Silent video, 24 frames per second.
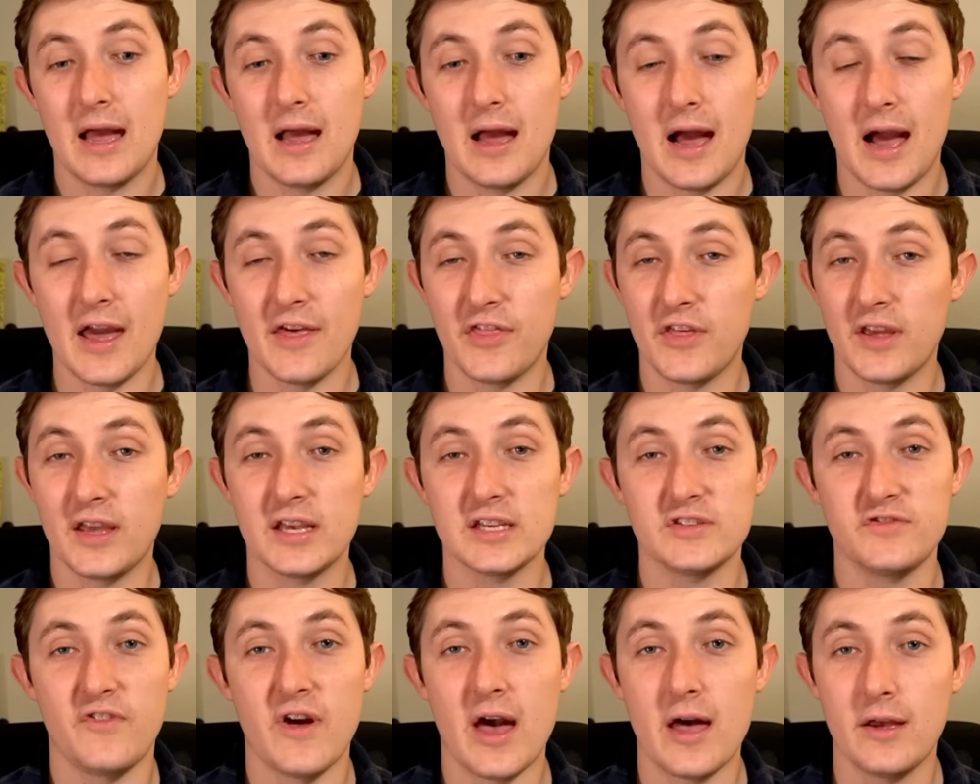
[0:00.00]
I think
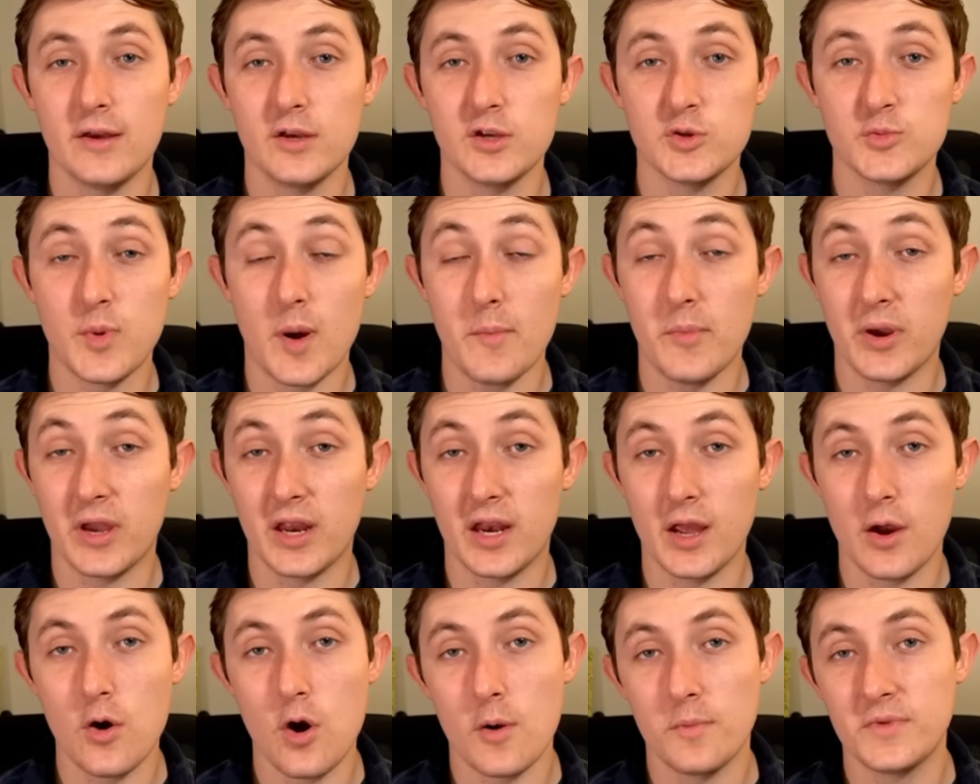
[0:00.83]
his value is probably going
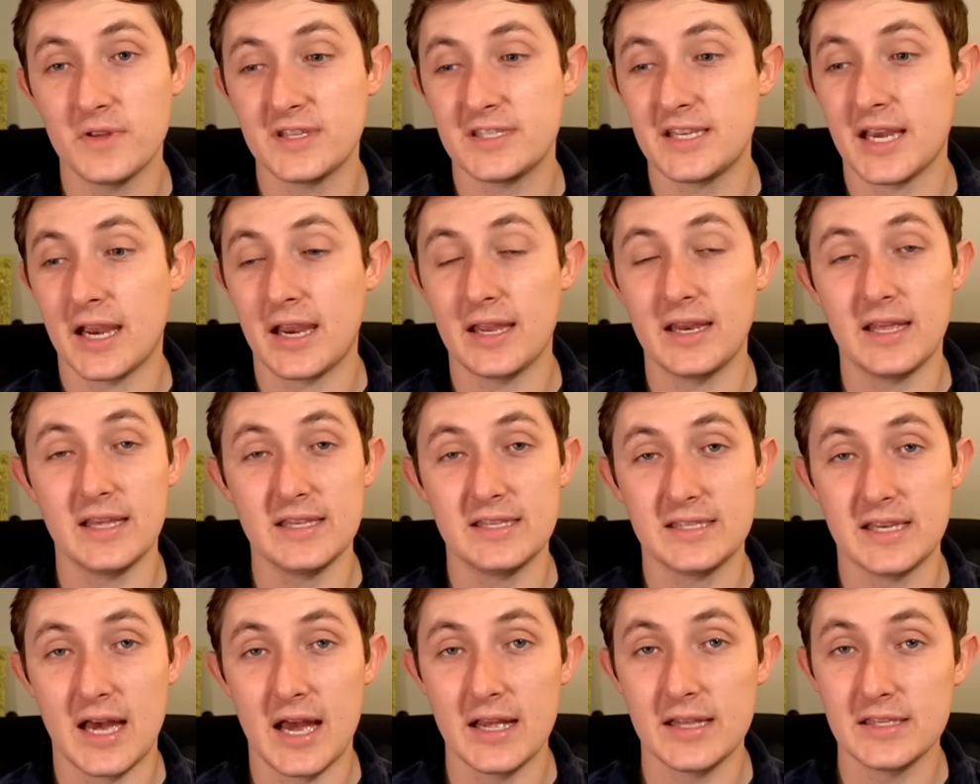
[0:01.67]
to go up the second he
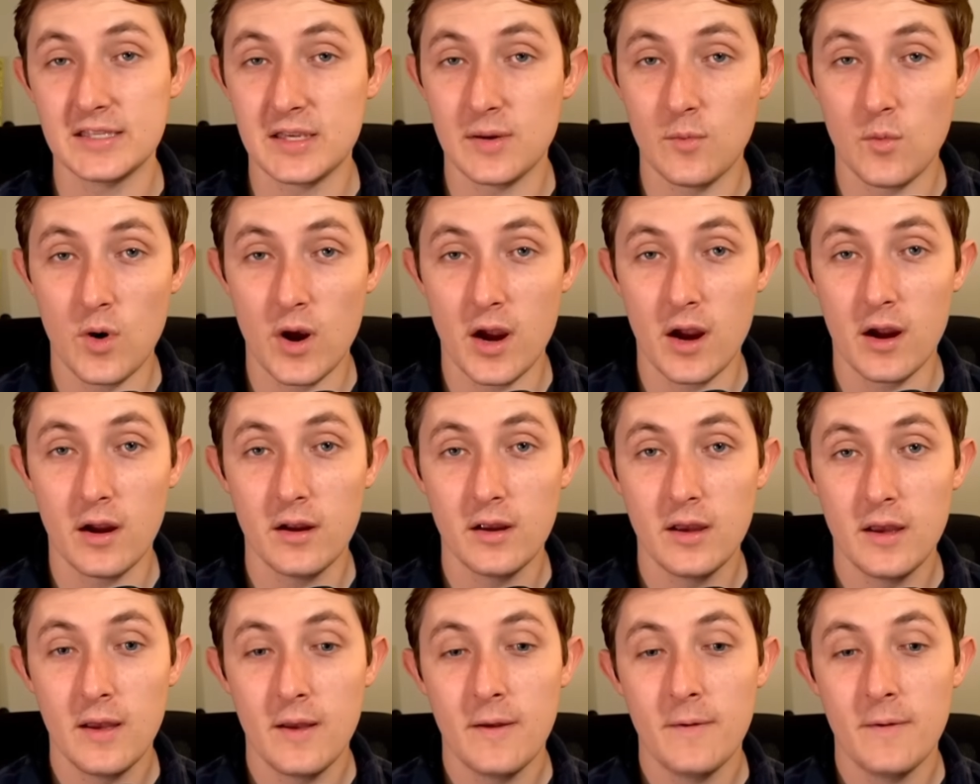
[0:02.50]
signs somewhere.